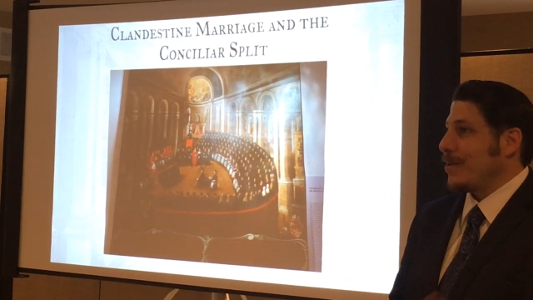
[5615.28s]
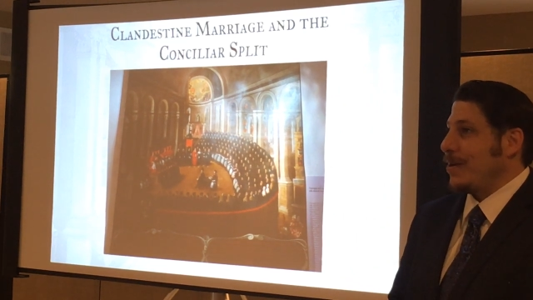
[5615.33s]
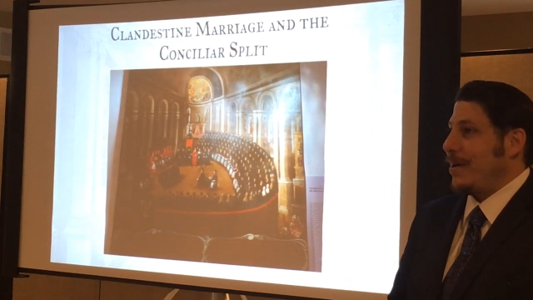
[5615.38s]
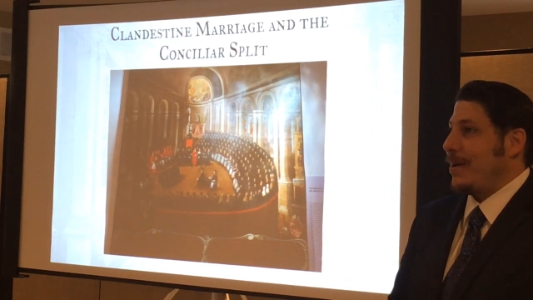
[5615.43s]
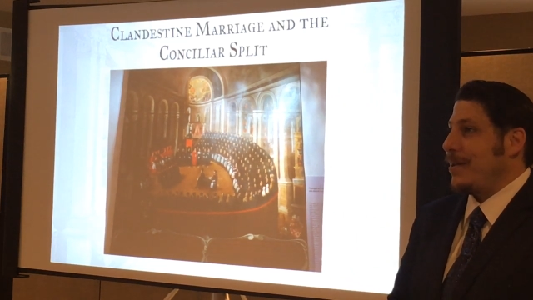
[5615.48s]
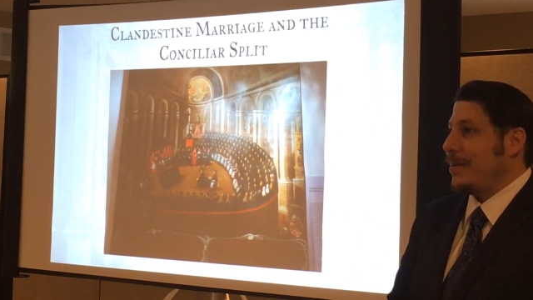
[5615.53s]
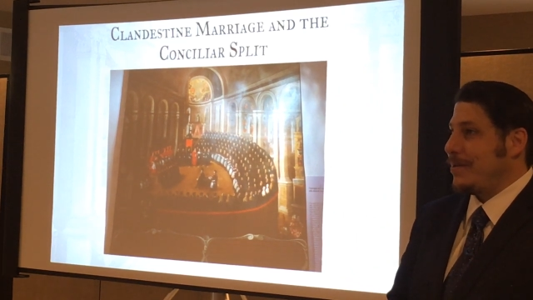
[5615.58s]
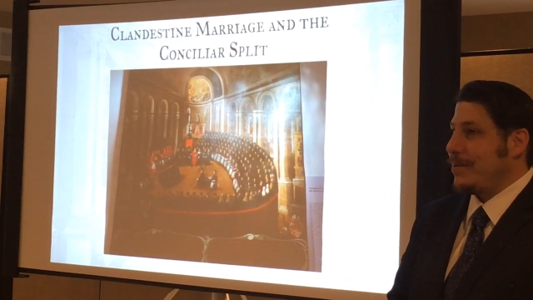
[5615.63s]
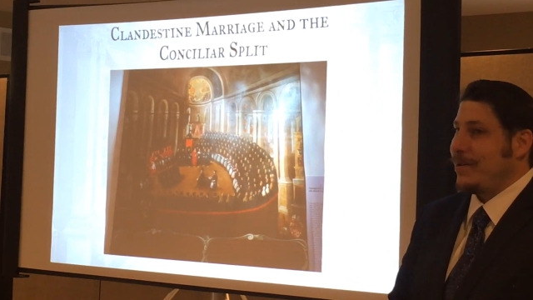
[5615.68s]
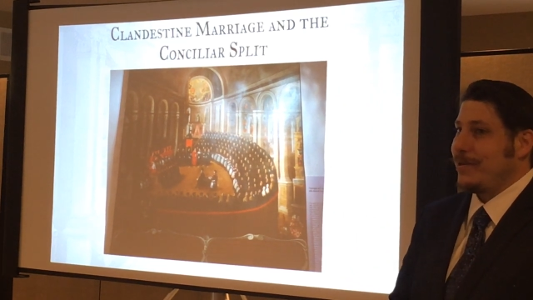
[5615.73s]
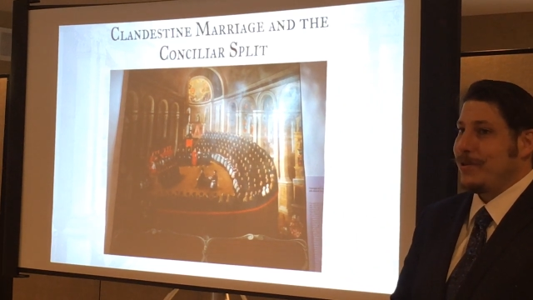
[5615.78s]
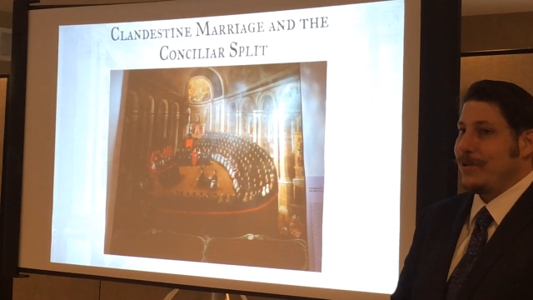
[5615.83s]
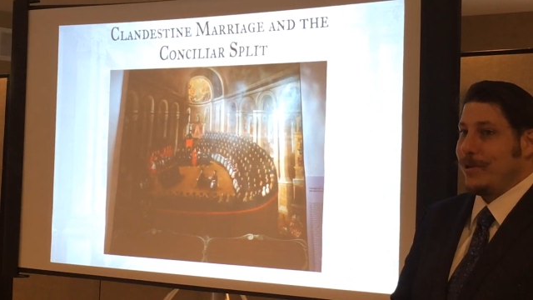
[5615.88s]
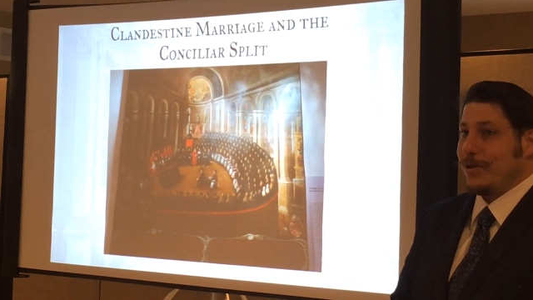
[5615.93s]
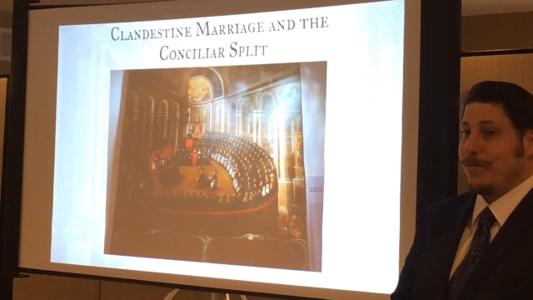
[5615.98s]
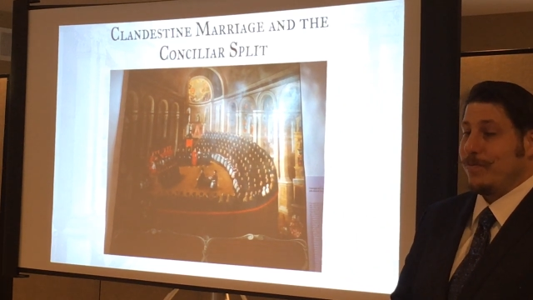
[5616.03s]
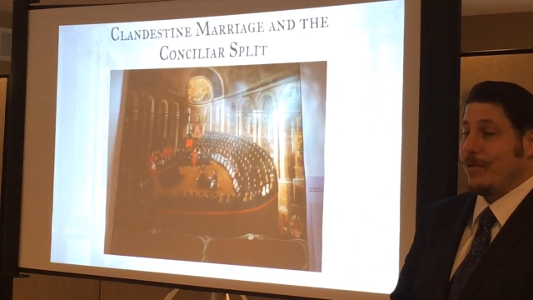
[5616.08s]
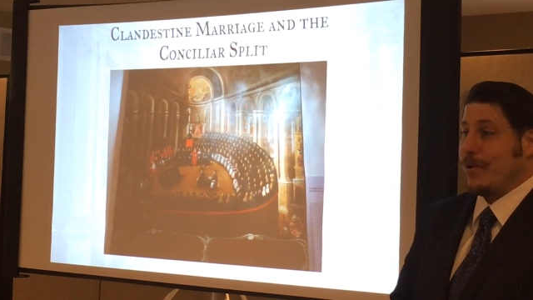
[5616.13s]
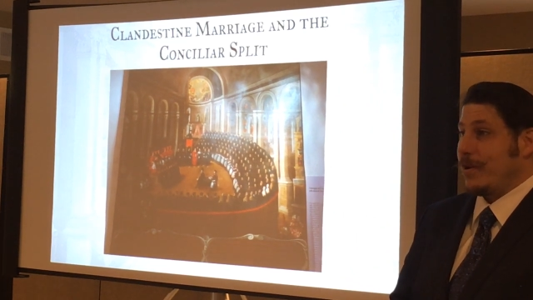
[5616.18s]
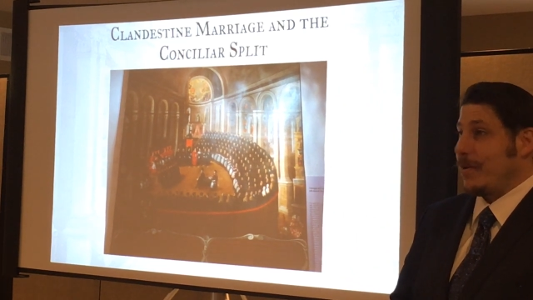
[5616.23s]
right? It just
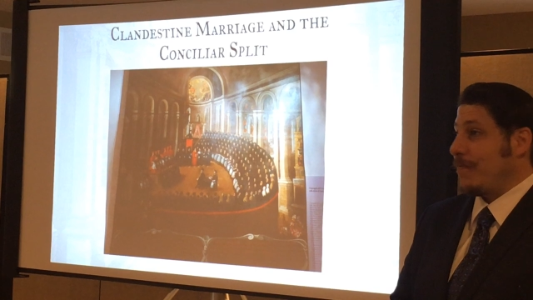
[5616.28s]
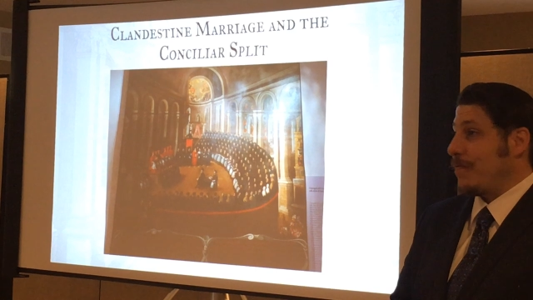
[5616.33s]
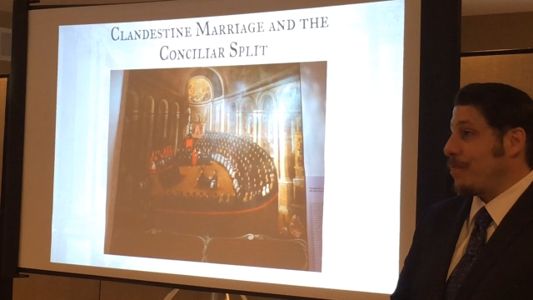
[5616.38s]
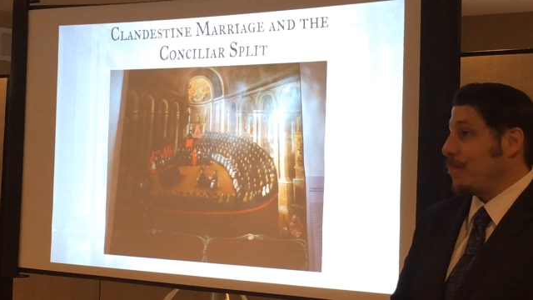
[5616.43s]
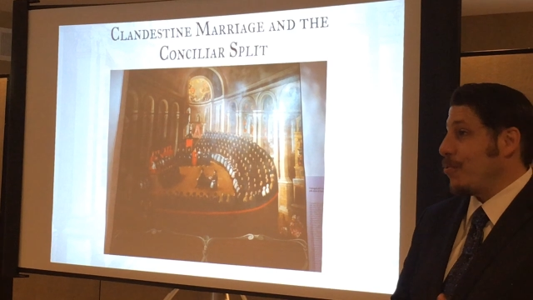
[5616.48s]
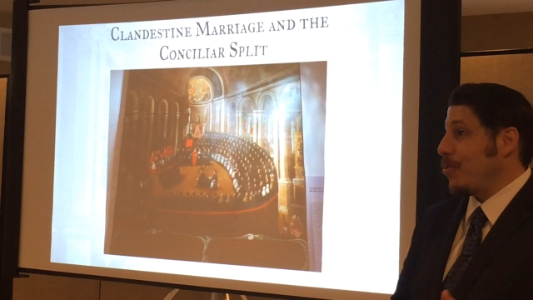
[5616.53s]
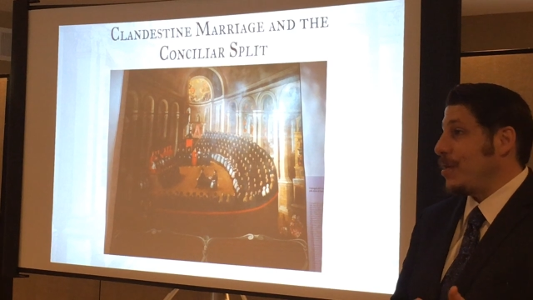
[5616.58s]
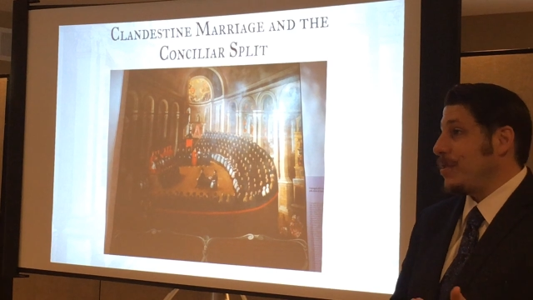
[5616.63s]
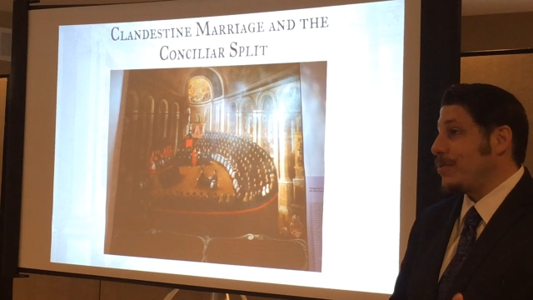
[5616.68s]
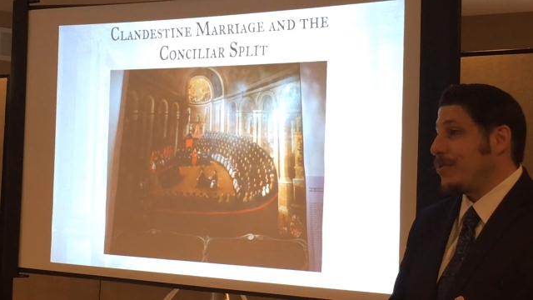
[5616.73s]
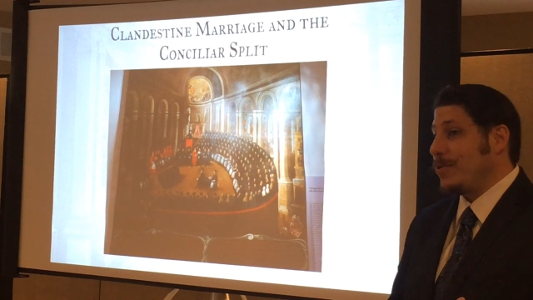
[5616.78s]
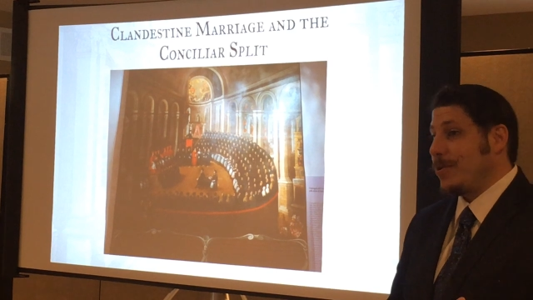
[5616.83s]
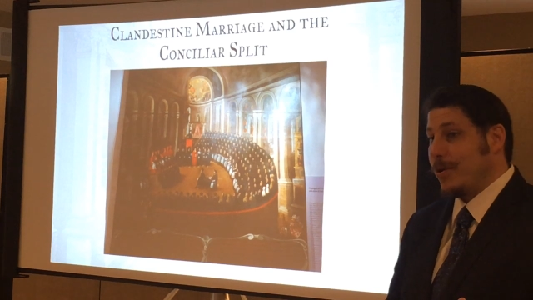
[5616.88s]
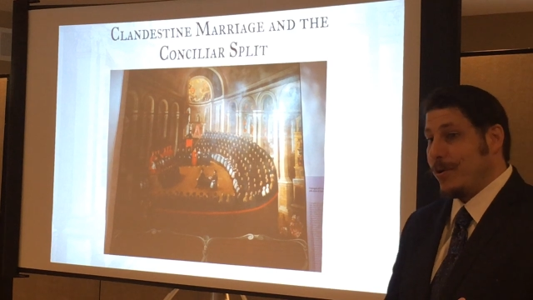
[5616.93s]
doesn't work. If a priest